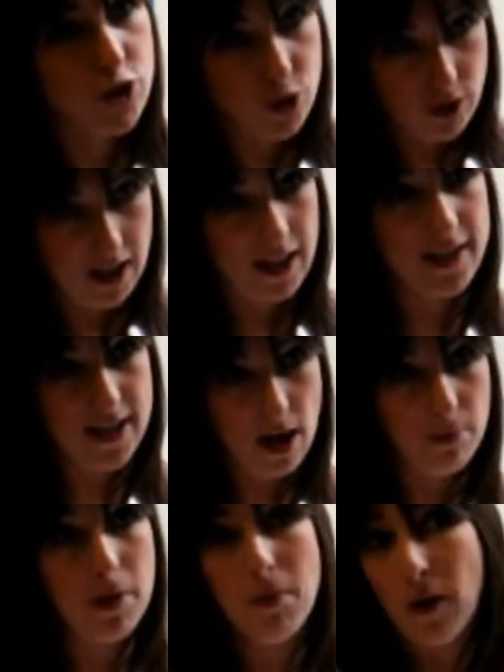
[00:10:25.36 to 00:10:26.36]
so that it can tell
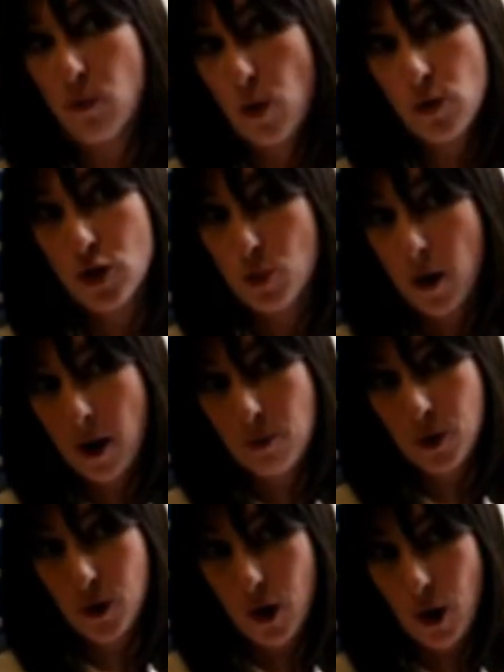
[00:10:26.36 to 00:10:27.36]
me my route to where I'm
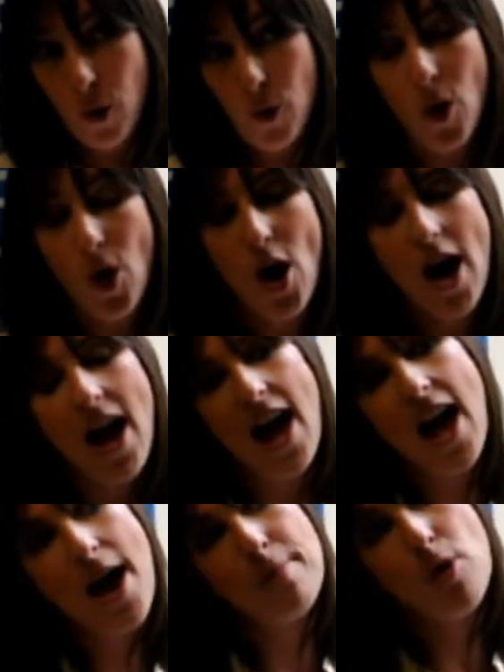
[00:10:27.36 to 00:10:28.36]
going to go,
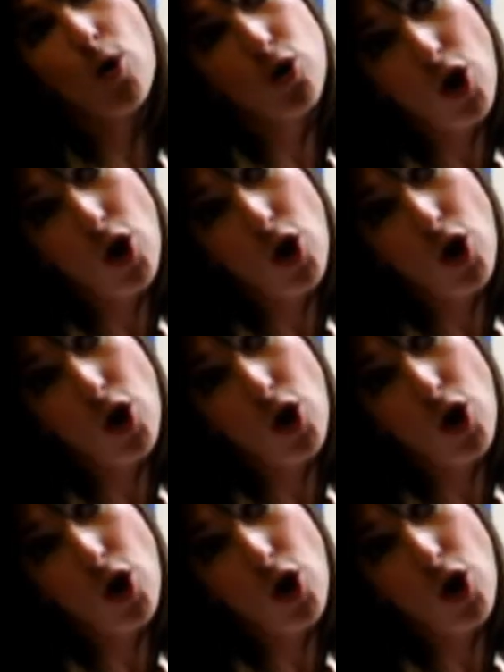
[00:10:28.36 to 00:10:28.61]
or